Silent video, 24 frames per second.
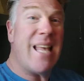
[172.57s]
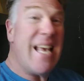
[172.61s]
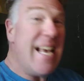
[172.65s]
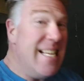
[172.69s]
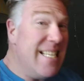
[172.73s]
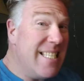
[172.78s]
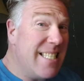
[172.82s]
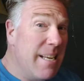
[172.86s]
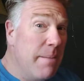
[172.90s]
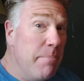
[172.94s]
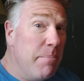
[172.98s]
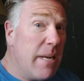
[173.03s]

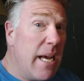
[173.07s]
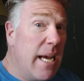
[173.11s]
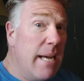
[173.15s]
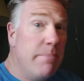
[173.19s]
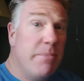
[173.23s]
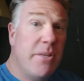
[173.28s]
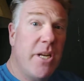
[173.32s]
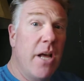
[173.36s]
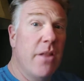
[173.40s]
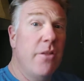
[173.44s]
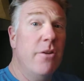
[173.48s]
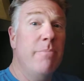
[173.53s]
And
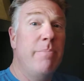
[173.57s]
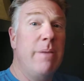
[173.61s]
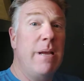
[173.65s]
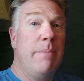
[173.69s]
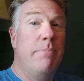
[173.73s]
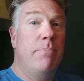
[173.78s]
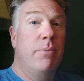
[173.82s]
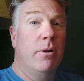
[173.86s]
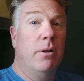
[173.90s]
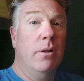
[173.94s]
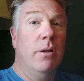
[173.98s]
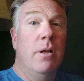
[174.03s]
sometimes other
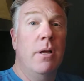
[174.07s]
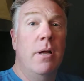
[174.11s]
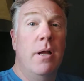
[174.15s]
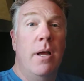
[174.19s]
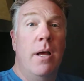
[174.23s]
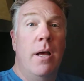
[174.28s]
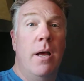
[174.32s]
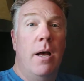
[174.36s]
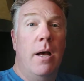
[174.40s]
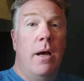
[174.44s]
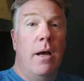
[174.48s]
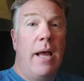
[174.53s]
people
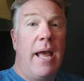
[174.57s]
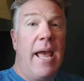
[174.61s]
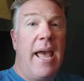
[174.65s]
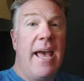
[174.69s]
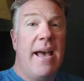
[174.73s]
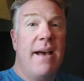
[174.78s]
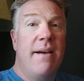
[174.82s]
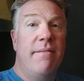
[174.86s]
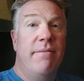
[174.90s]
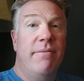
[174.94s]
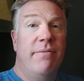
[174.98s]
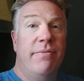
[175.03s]

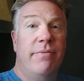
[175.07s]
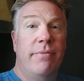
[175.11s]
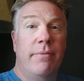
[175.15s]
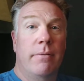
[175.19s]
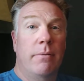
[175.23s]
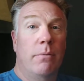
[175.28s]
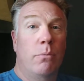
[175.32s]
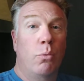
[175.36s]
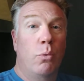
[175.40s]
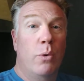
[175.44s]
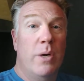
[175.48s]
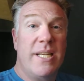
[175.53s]
have
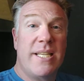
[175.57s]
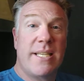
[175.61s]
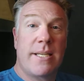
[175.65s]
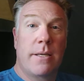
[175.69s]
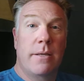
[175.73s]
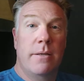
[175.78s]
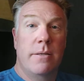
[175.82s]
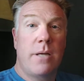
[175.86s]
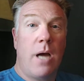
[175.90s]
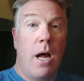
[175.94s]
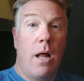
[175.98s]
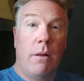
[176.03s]

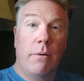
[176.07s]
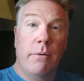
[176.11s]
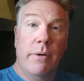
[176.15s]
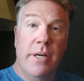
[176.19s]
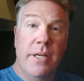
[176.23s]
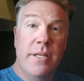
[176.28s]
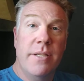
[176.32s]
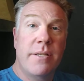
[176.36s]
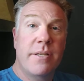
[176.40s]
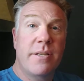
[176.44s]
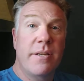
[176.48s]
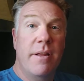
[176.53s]
risk
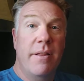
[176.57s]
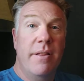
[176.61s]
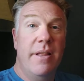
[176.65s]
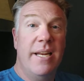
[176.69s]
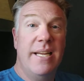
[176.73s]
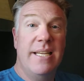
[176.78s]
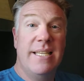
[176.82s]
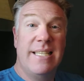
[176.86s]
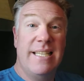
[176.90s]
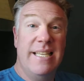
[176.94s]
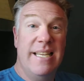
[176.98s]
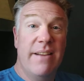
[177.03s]
tolerance that
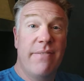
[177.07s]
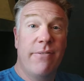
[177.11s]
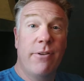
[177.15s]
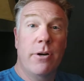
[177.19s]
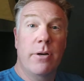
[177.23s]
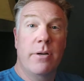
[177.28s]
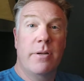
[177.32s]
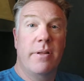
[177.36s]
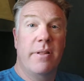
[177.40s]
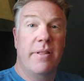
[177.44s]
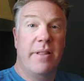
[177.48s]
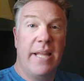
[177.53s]
is
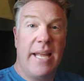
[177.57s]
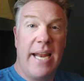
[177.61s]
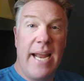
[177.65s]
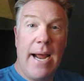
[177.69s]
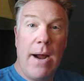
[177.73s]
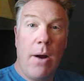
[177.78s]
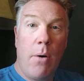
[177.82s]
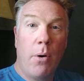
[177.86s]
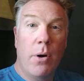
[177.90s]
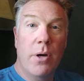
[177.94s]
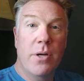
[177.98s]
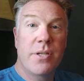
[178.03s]
different than
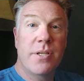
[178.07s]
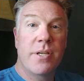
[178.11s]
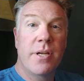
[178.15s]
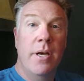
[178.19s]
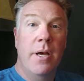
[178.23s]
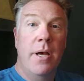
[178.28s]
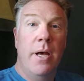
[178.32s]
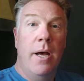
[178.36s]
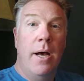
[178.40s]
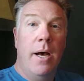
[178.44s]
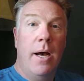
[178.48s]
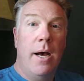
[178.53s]
ours.
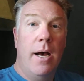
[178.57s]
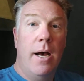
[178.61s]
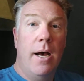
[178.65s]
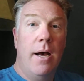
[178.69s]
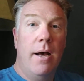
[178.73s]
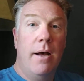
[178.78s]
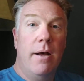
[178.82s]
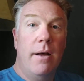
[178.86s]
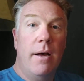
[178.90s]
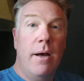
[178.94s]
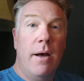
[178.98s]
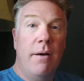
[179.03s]

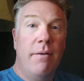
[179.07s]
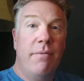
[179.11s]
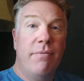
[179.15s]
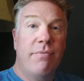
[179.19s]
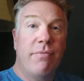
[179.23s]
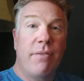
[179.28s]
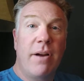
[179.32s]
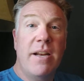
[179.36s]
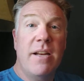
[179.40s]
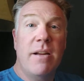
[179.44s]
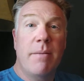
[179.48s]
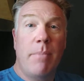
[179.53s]
Uh, a
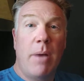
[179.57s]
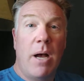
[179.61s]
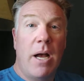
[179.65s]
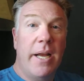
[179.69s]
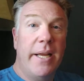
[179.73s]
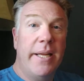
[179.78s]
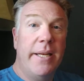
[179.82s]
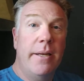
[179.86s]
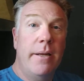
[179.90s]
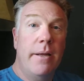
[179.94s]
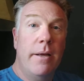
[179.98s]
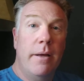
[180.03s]
friend of
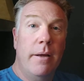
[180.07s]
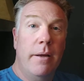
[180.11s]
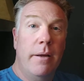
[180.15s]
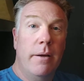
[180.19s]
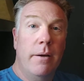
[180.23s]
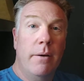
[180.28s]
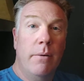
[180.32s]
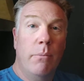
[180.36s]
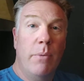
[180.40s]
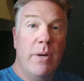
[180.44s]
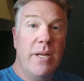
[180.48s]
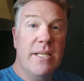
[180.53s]
mine
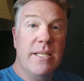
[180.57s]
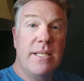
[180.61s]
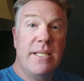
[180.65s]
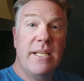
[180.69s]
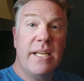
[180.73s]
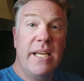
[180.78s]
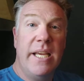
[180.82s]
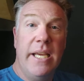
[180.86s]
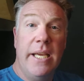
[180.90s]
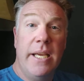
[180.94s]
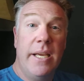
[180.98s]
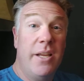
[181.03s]
uh, went
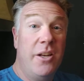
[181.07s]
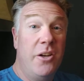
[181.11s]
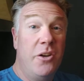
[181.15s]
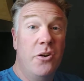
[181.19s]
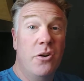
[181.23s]
skiing in